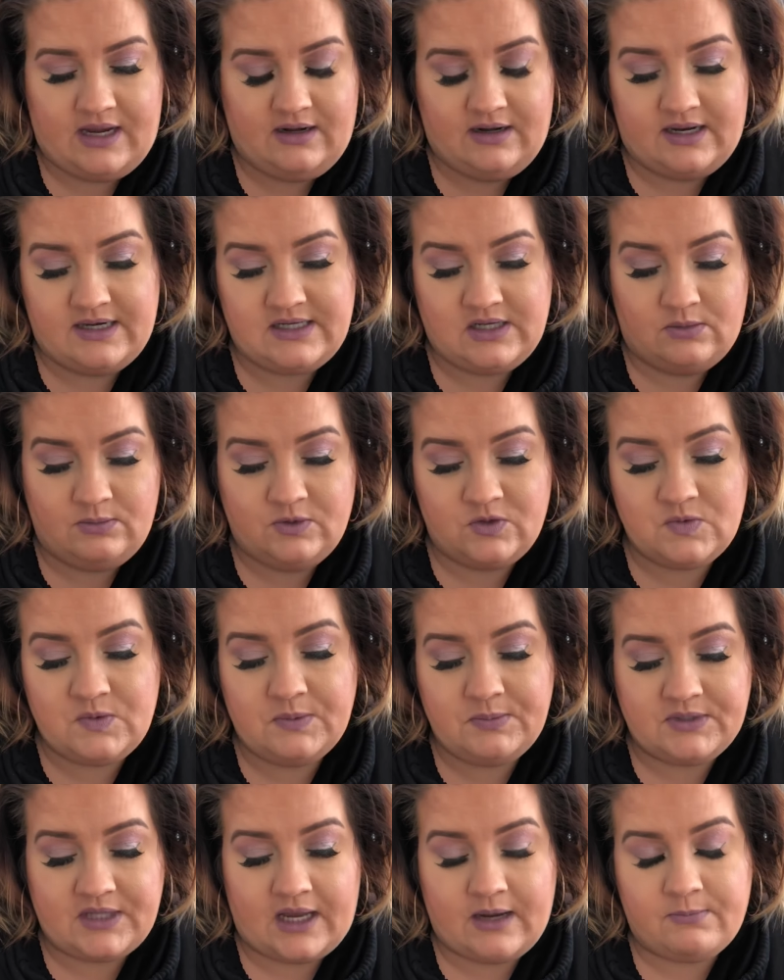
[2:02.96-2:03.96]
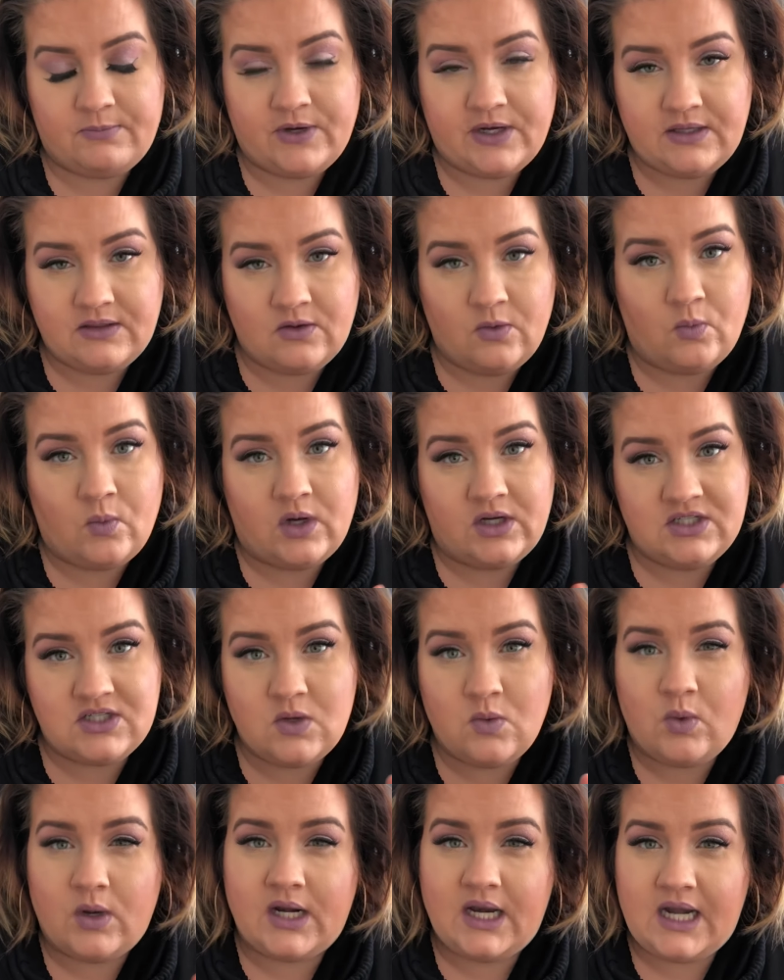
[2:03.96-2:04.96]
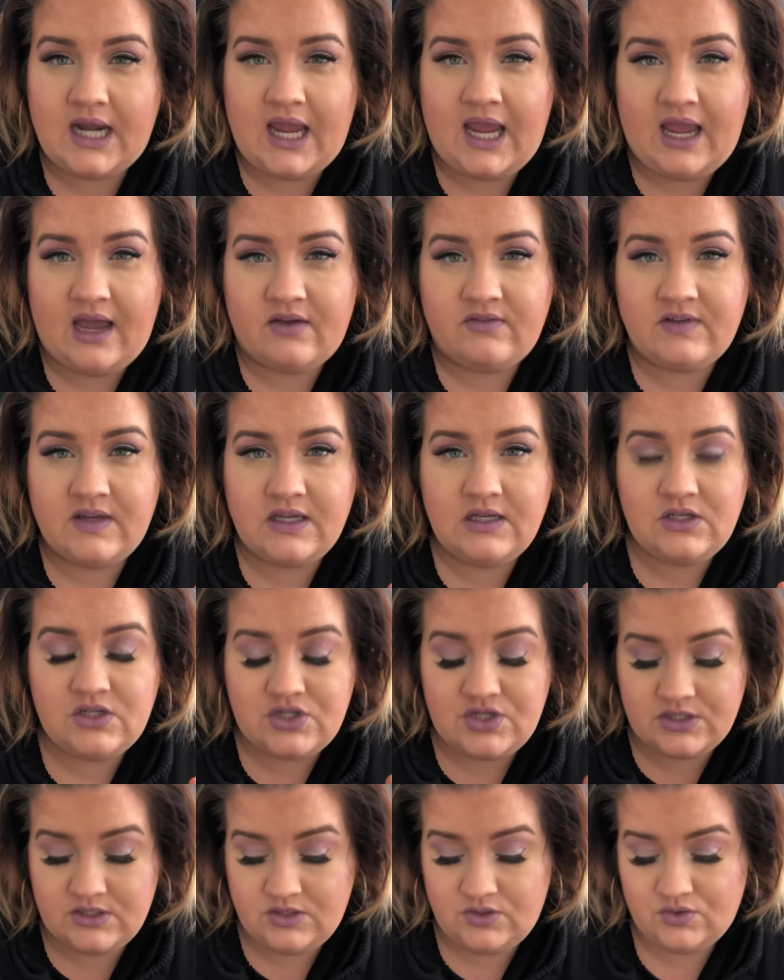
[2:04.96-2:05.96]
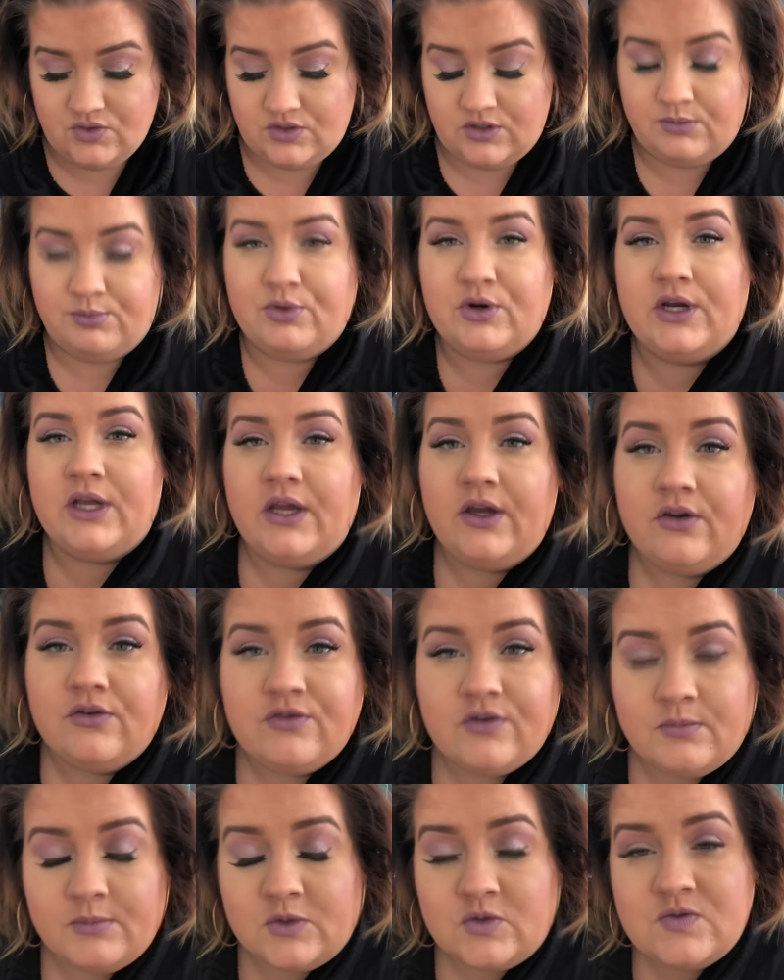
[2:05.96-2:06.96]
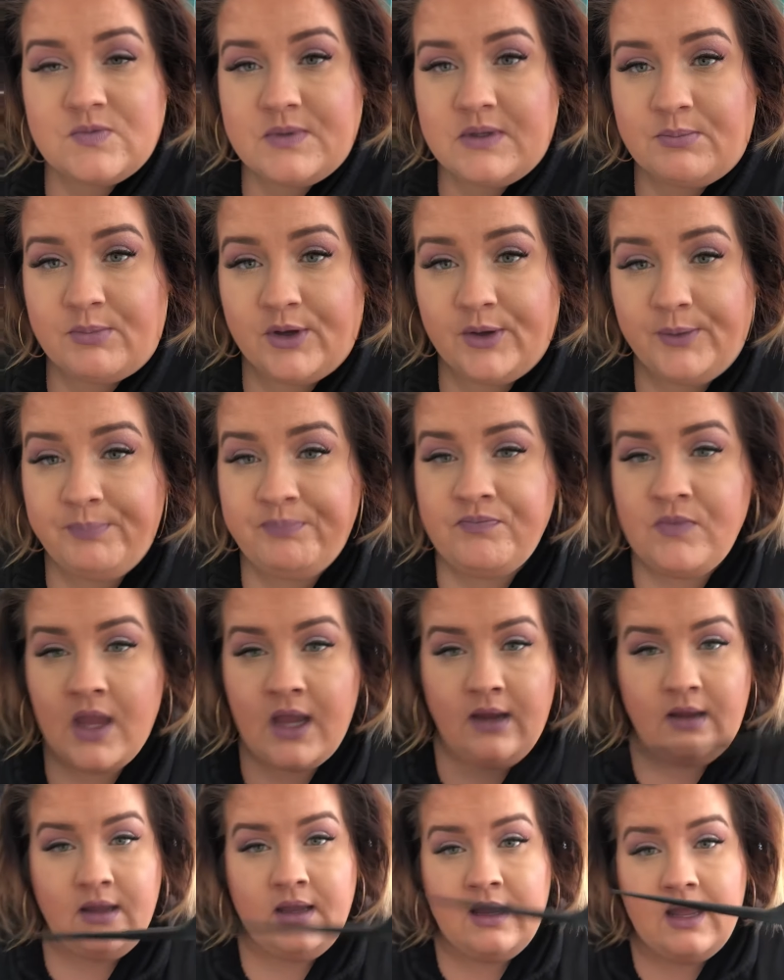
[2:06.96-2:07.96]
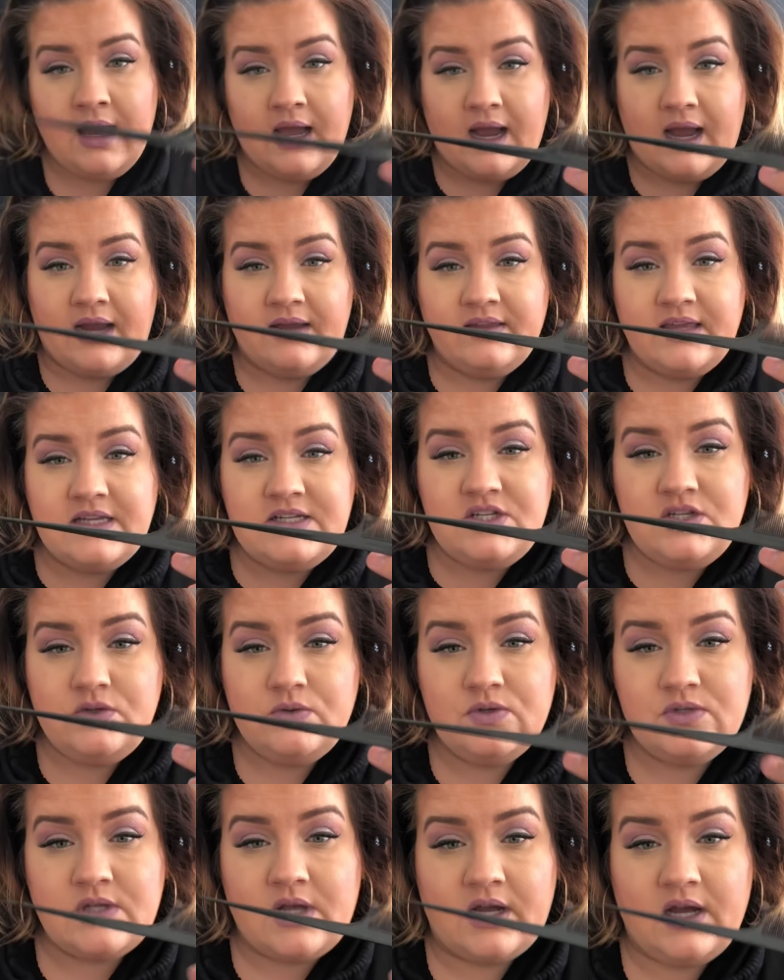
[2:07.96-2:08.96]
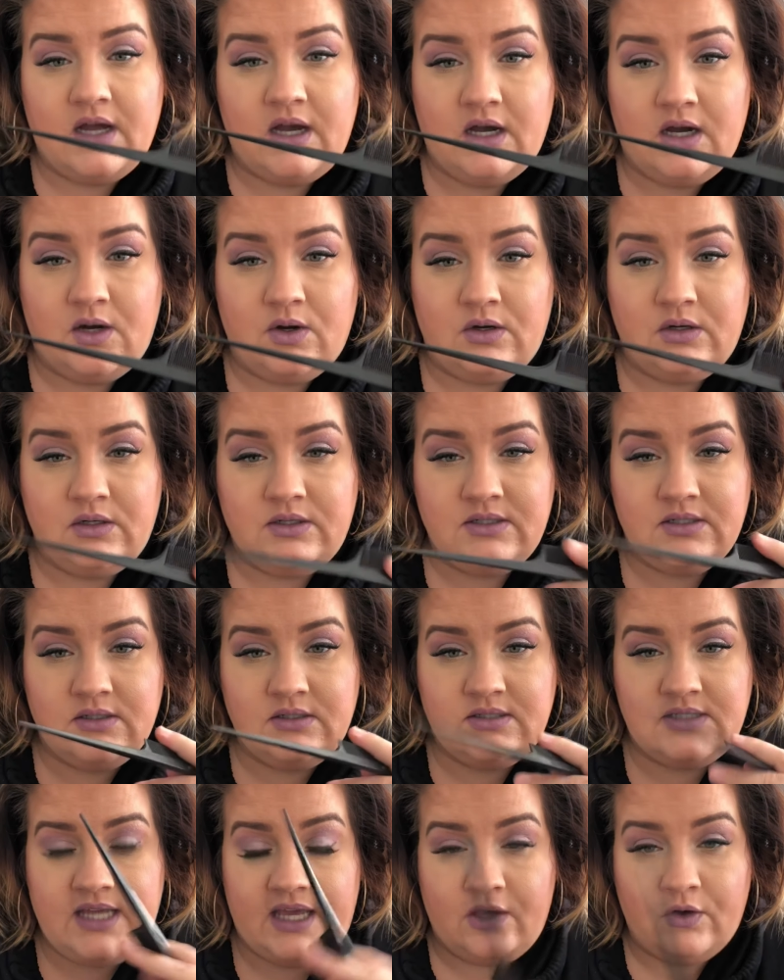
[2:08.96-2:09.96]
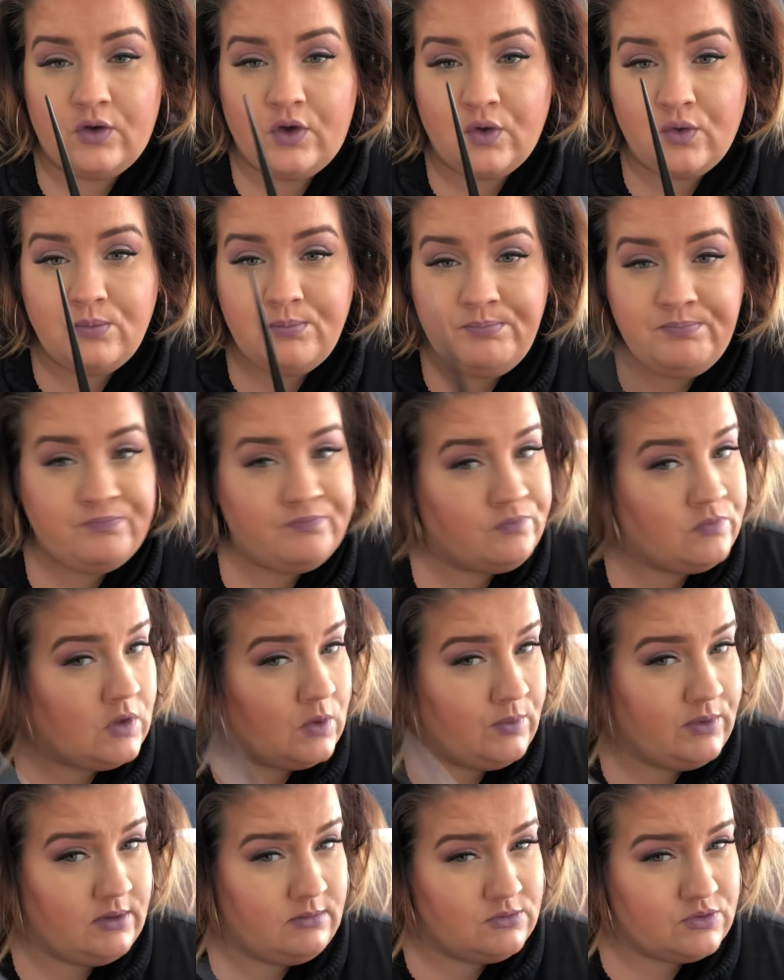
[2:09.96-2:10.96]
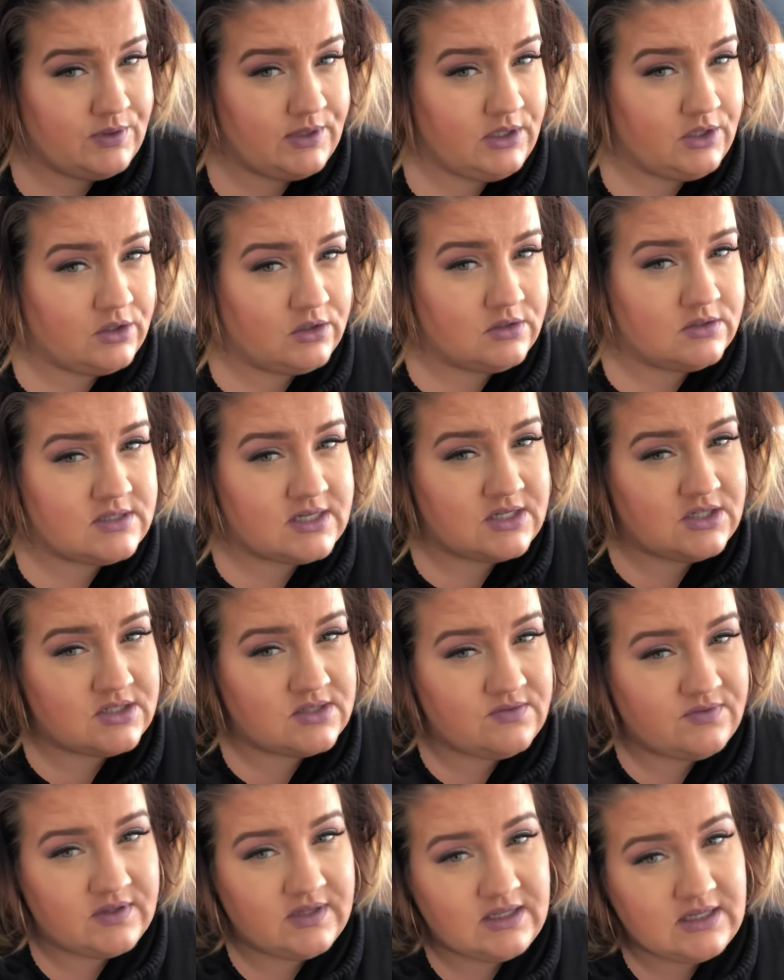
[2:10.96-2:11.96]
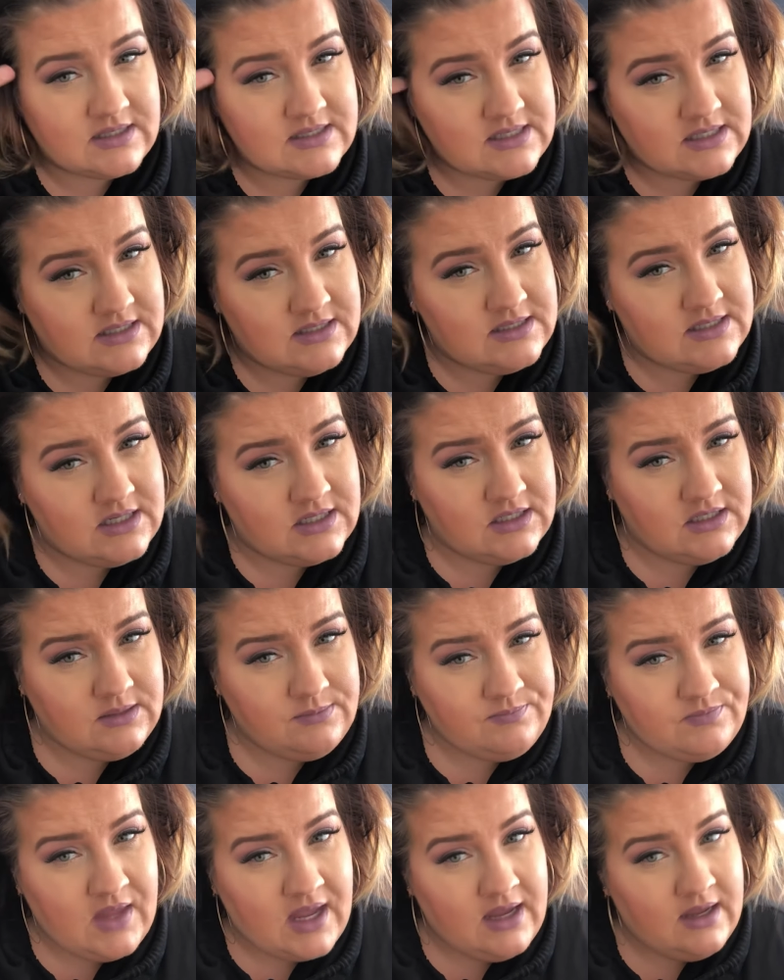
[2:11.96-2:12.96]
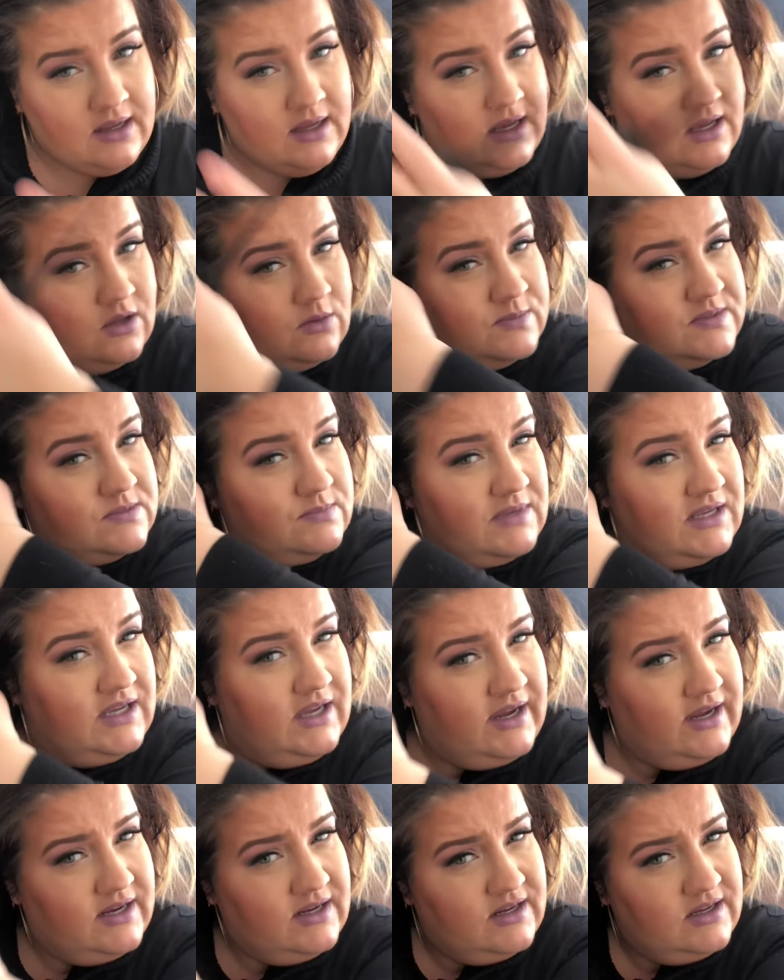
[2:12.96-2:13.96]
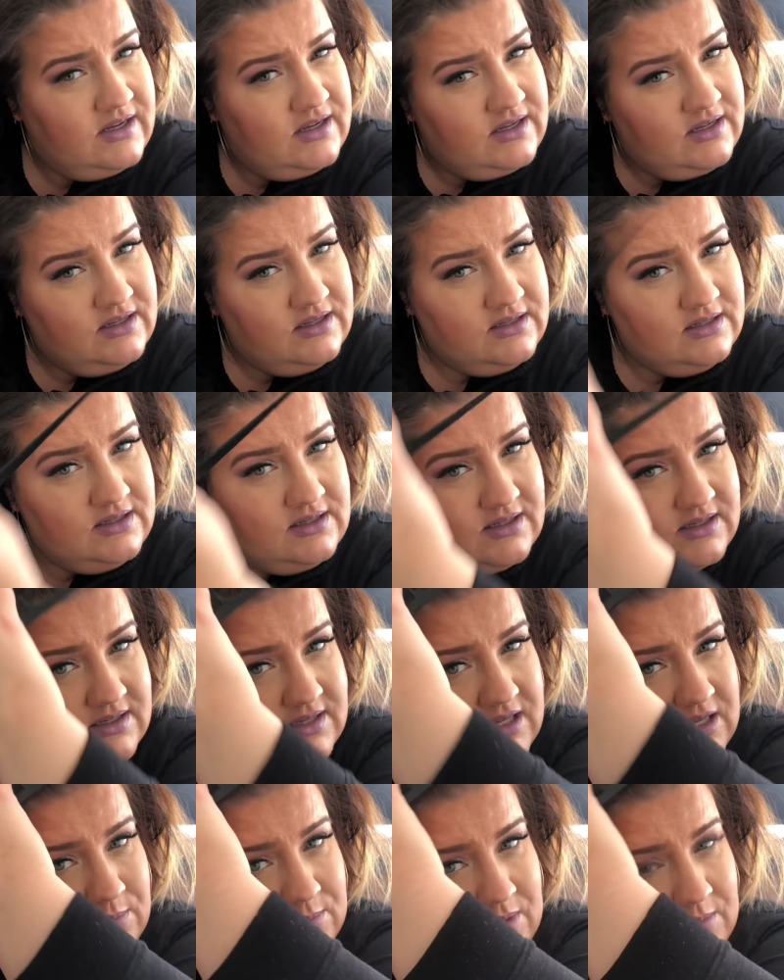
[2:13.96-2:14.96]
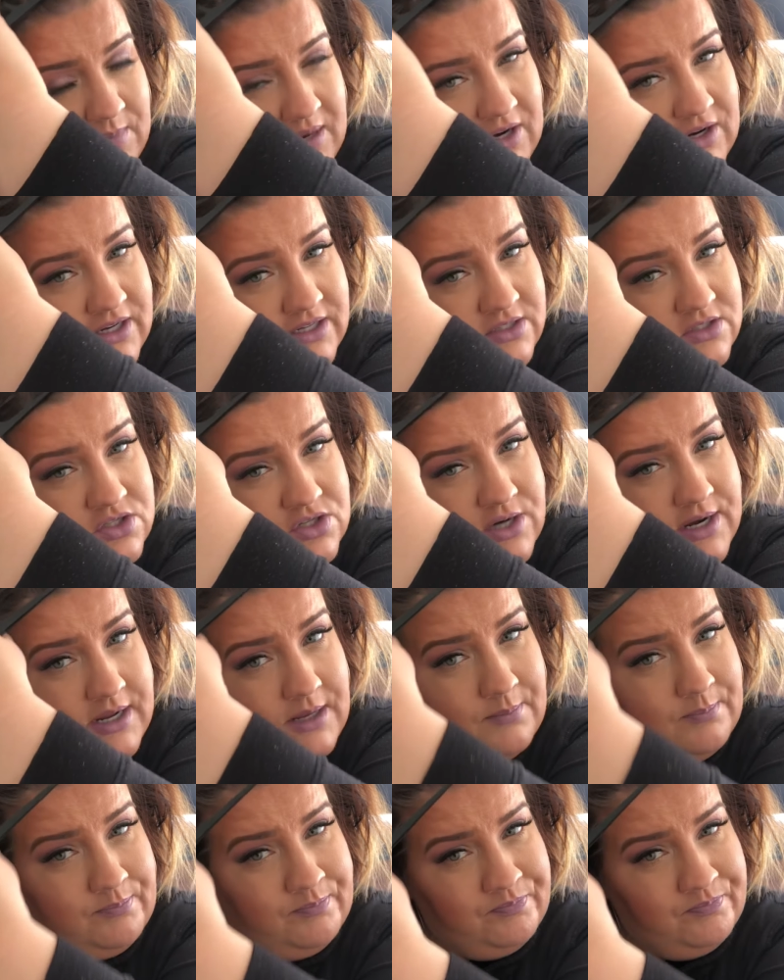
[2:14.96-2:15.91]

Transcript: and I tell most people to operate in the 1 to 1.5 inch is usually pretty good for most people. I like to use a tail comb when I'm doing curls. I just feel like it's easier. Helps me kind of keep my bearings straight.